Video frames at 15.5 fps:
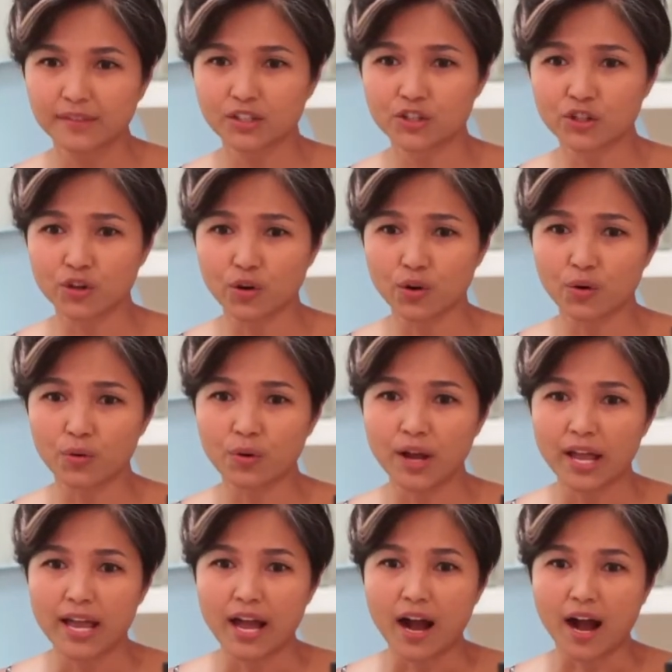So
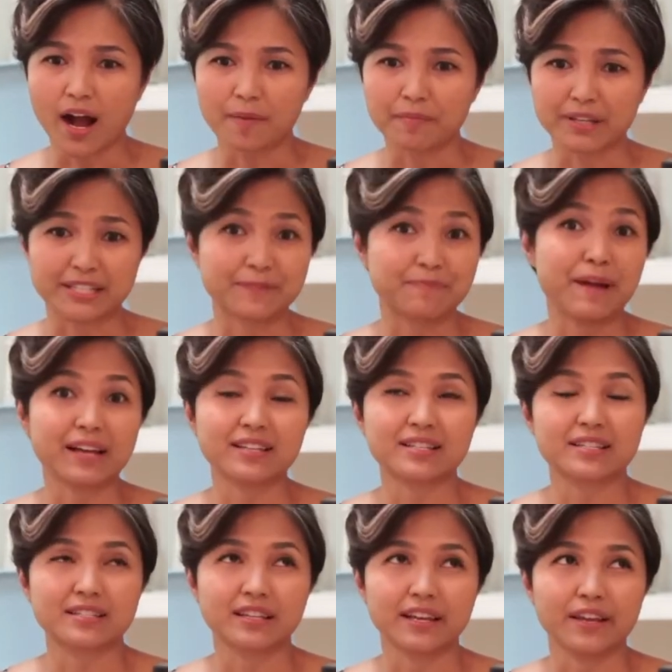it's
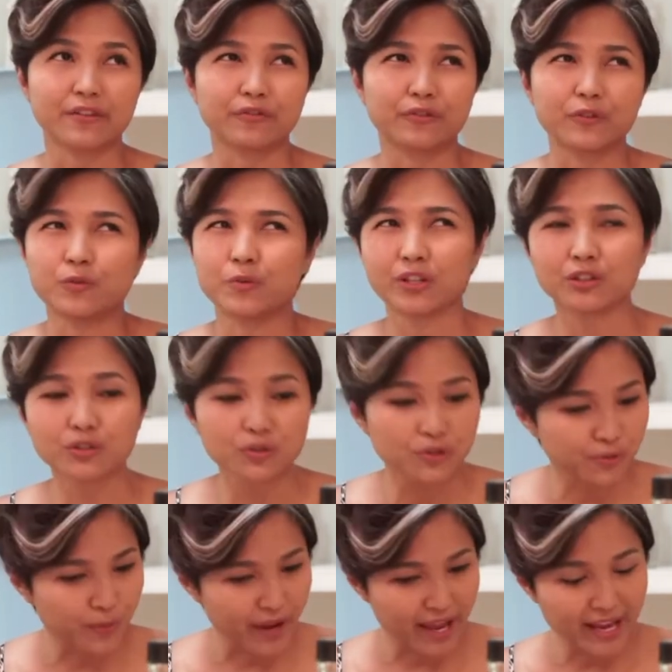best if you want to
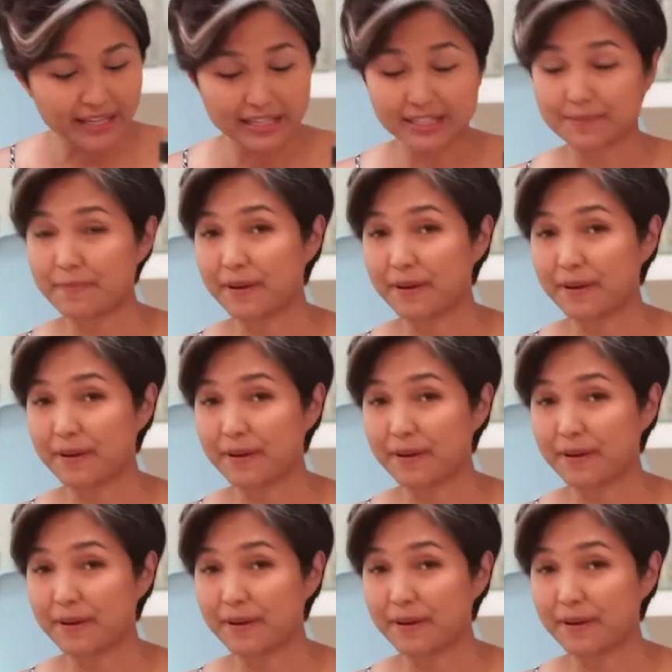lose weight, it's